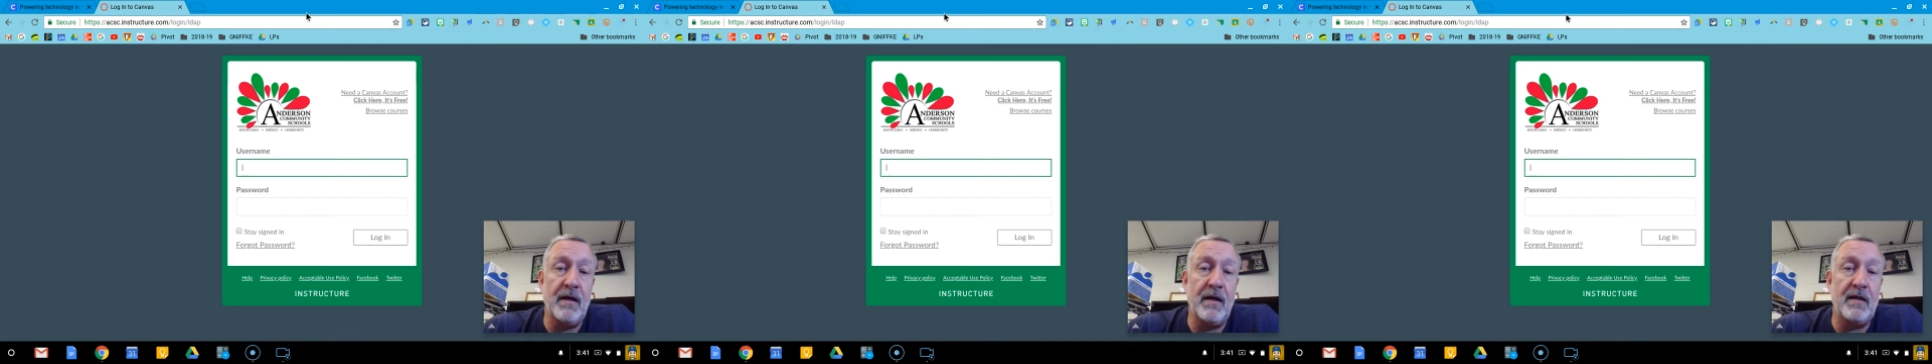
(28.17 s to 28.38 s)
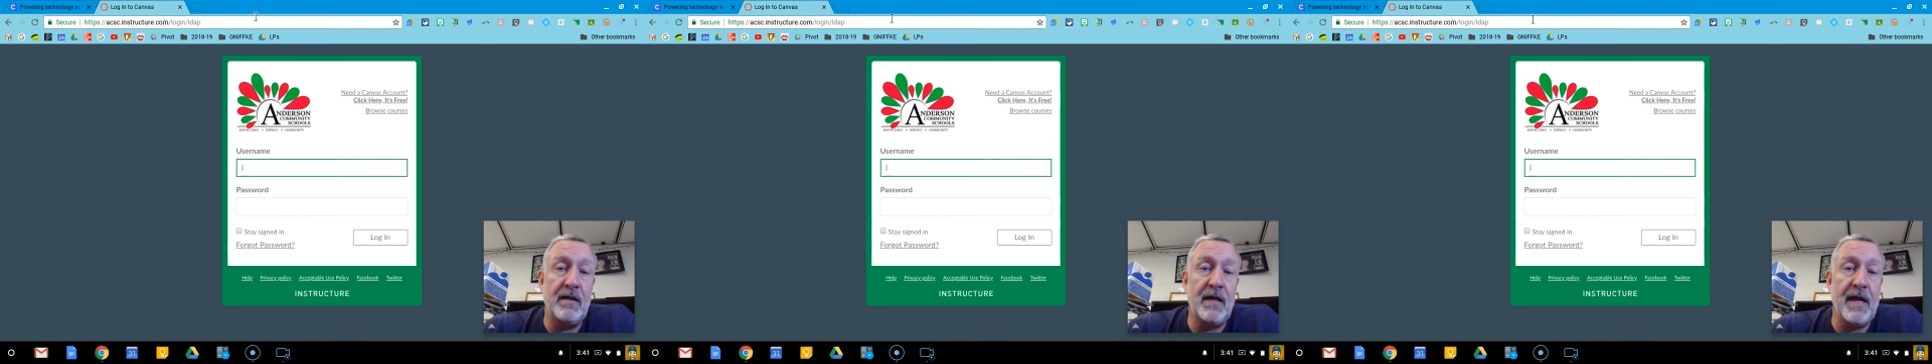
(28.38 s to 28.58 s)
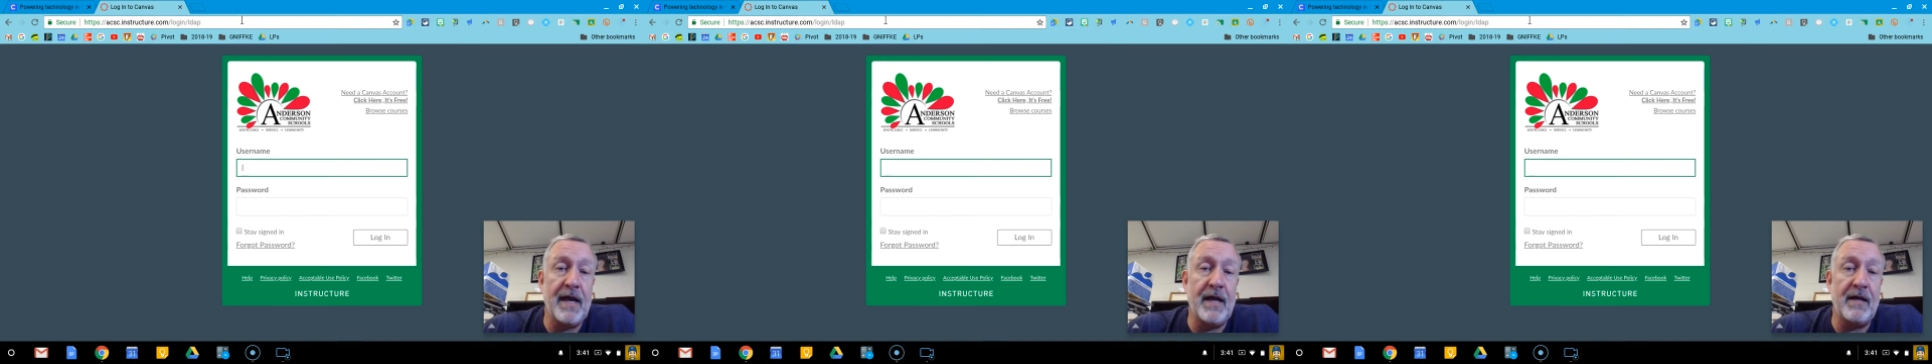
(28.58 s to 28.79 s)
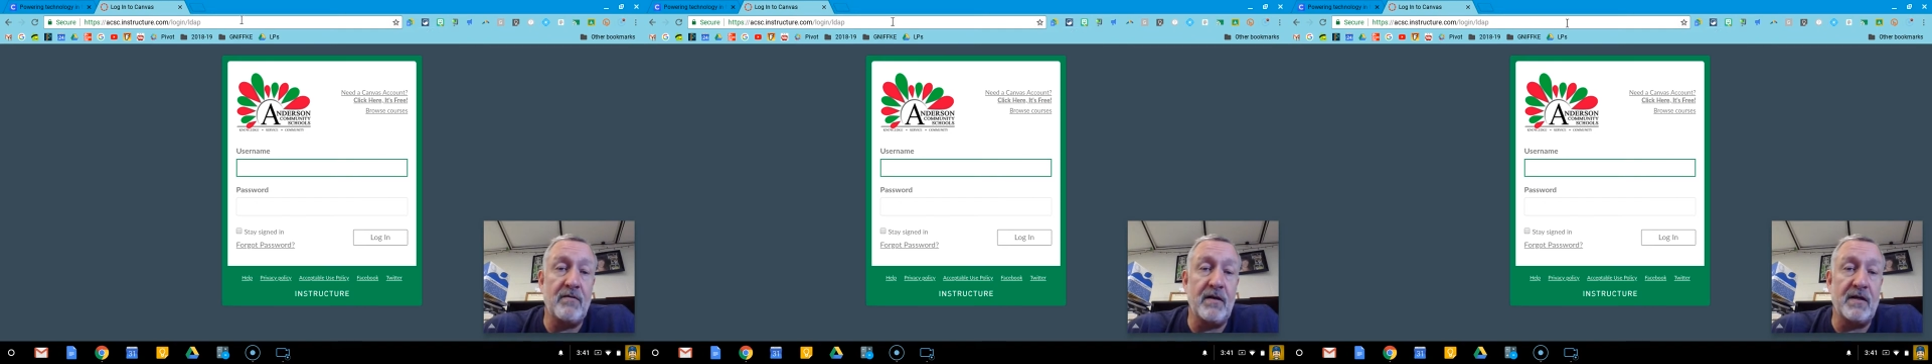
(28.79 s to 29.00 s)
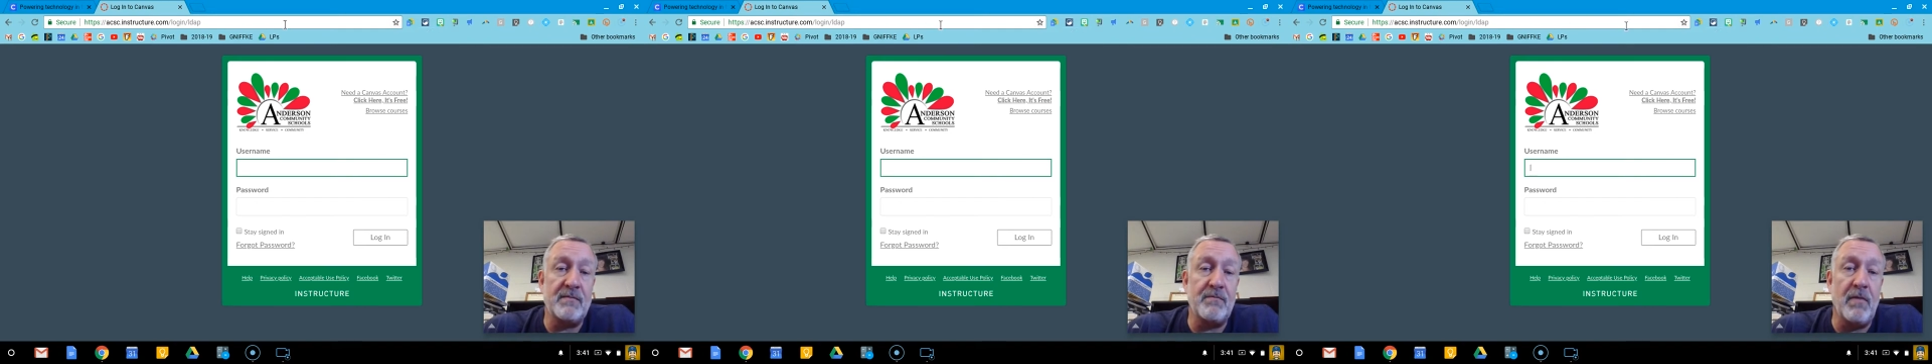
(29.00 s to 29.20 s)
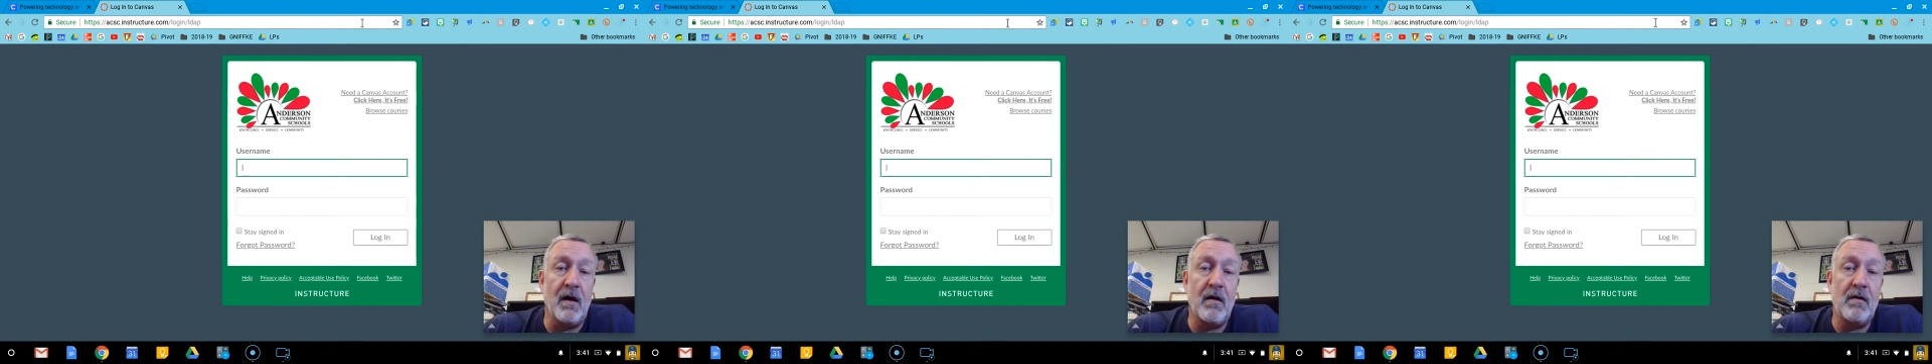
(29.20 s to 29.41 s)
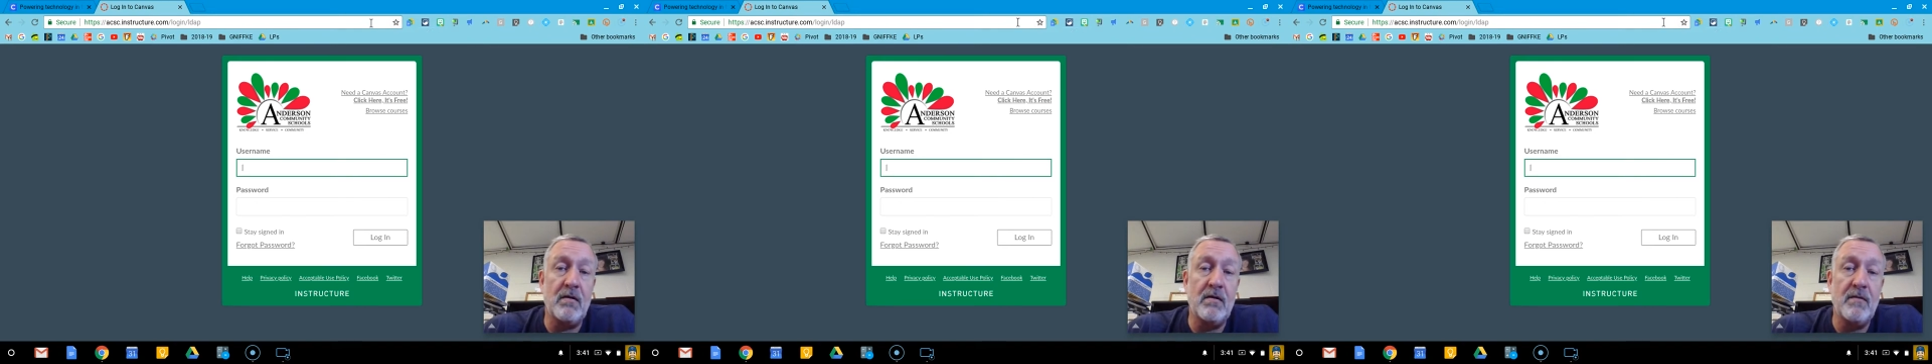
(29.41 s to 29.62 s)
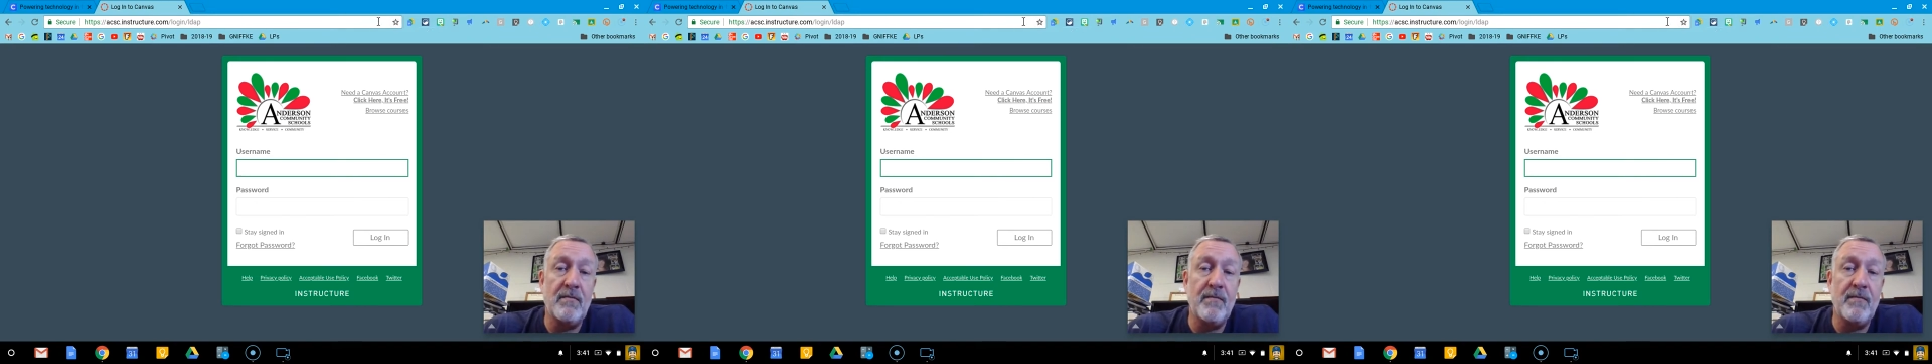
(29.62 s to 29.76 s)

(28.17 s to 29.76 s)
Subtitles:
in the address bar,